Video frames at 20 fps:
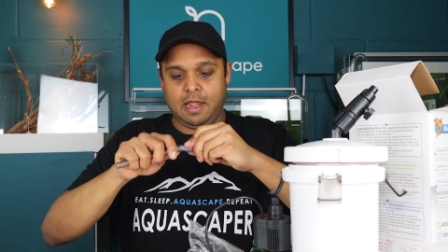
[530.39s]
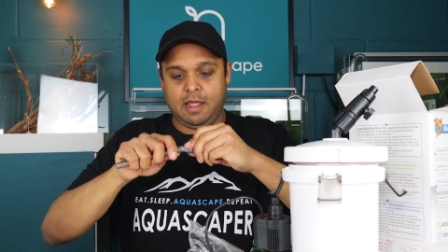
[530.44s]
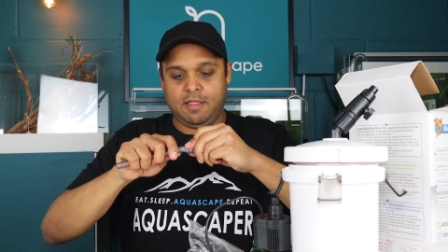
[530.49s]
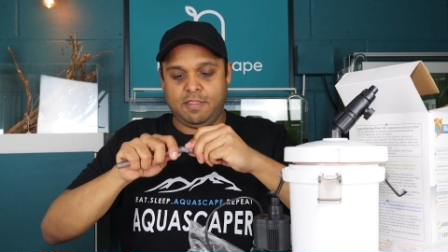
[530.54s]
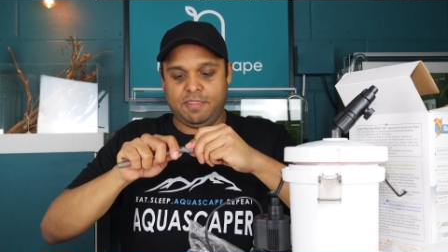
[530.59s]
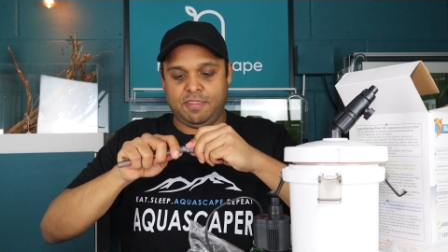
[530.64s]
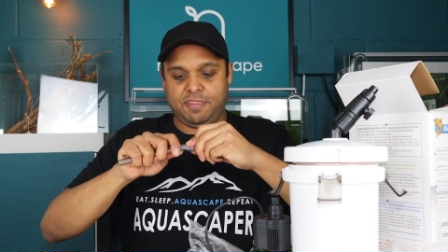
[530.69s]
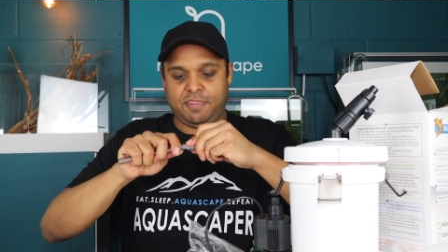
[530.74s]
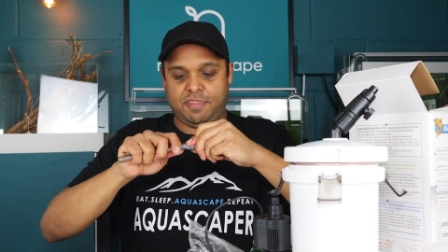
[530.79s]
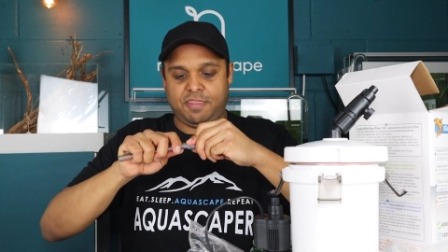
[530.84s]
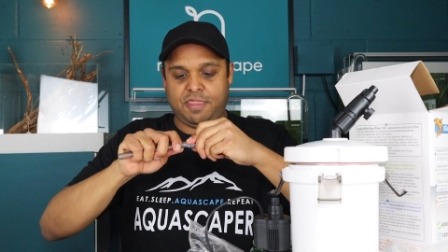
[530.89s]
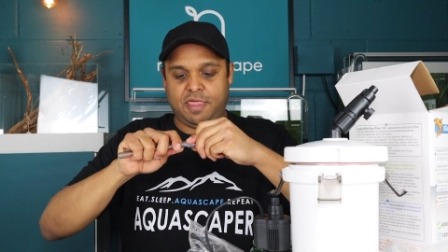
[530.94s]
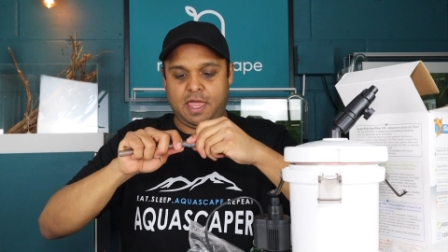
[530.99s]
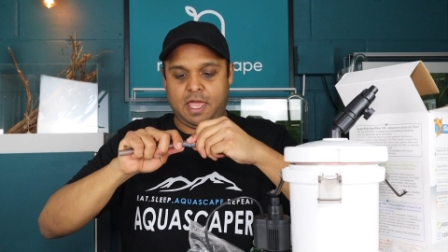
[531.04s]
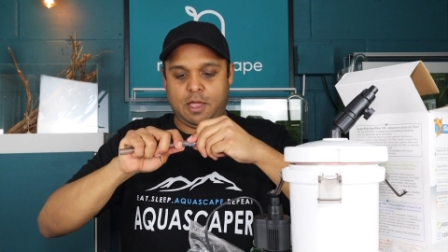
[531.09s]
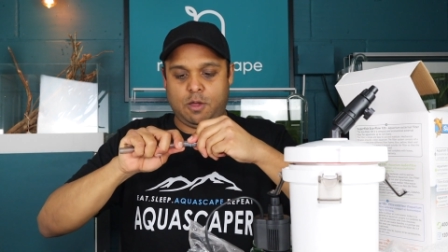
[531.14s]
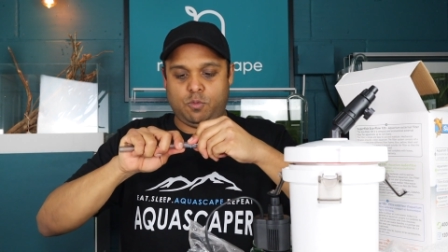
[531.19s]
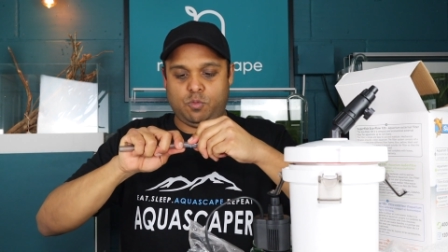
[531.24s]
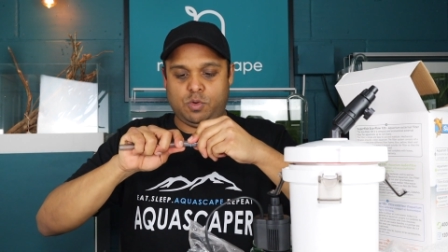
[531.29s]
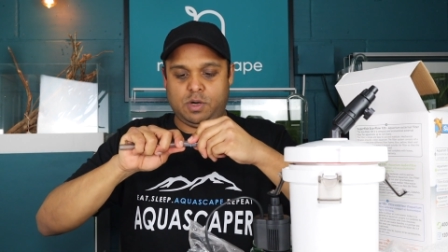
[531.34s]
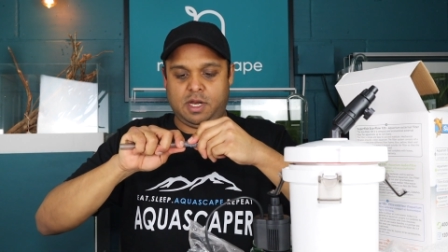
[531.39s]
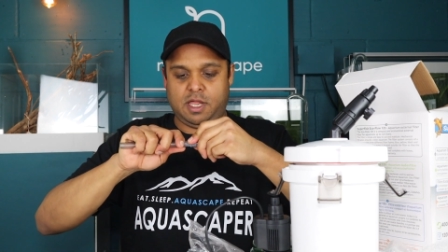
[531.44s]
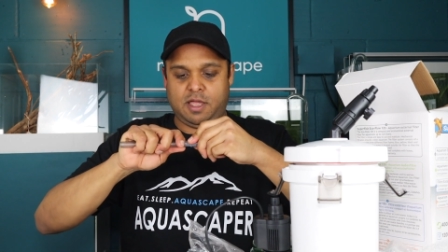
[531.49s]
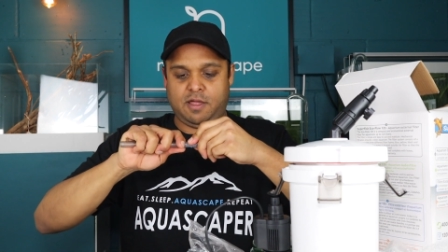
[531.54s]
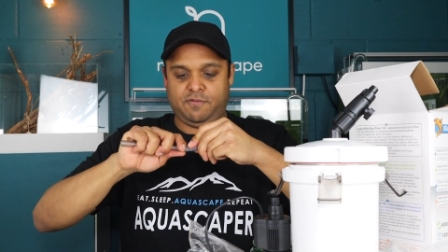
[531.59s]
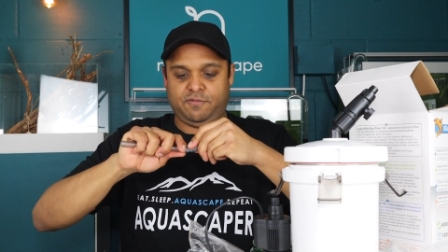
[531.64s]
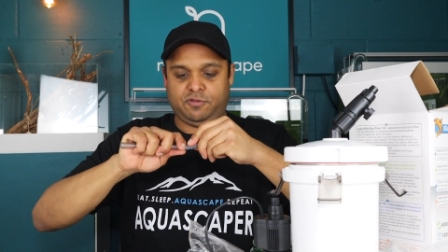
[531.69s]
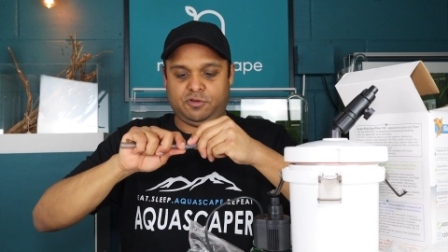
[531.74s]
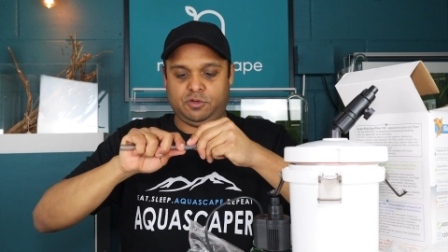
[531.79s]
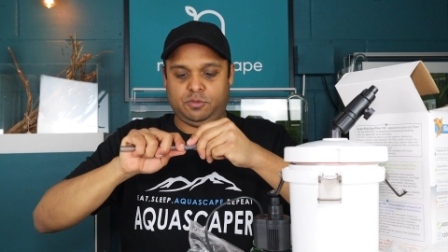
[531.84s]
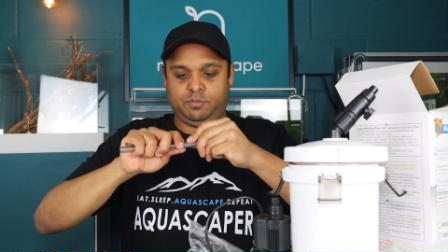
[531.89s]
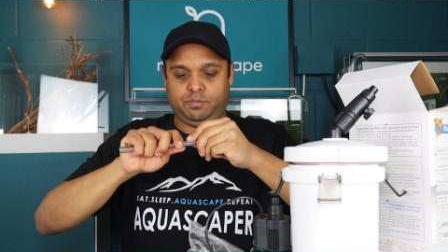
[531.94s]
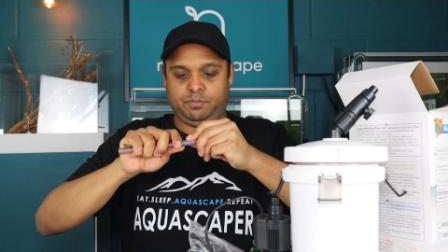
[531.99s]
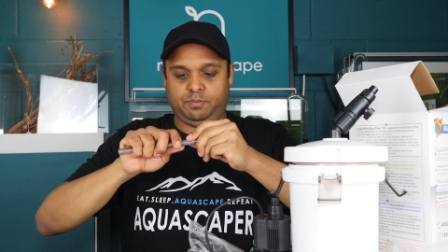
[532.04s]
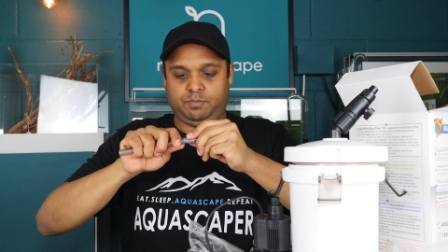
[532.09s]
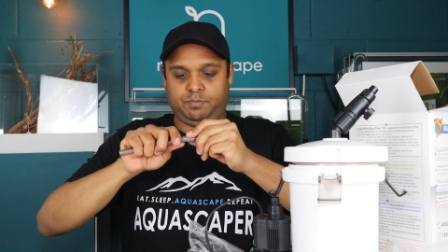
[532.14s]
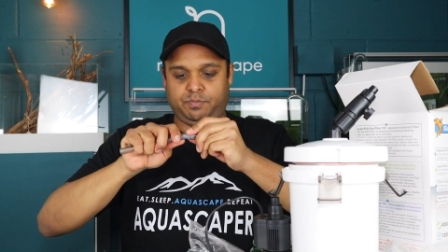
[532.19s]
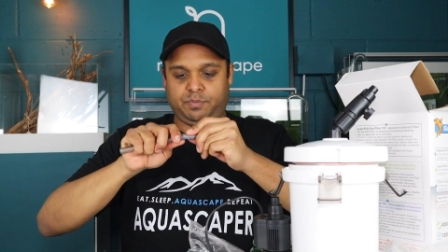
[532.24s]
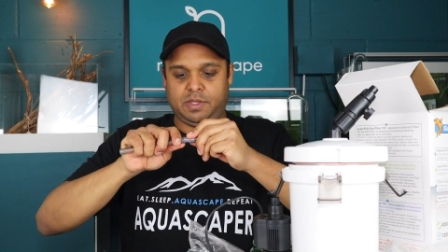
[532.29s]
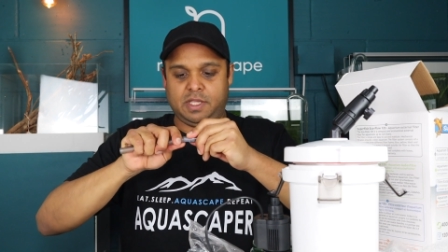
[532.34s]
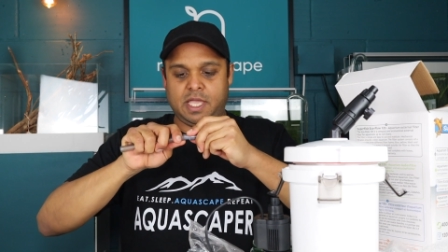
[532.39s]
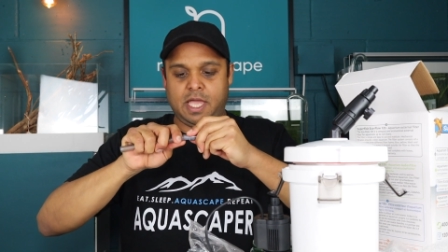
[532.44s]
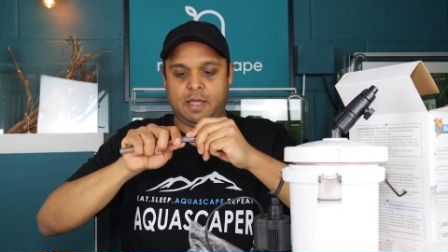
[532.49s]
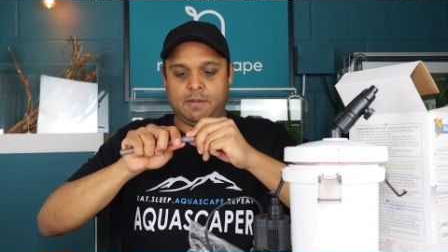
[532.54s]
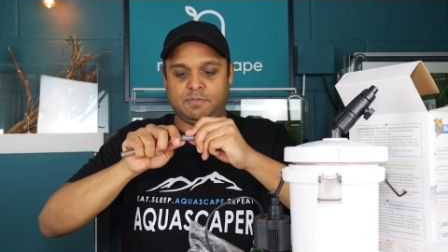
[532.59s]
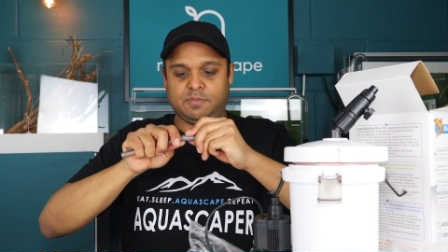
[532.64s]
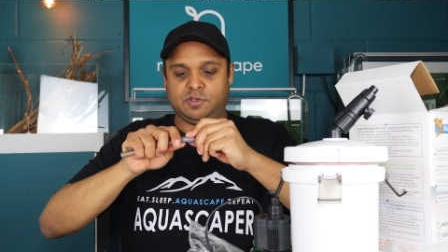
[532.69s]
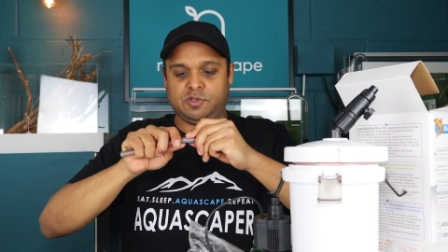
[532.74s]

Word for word: and that will have to, yeah,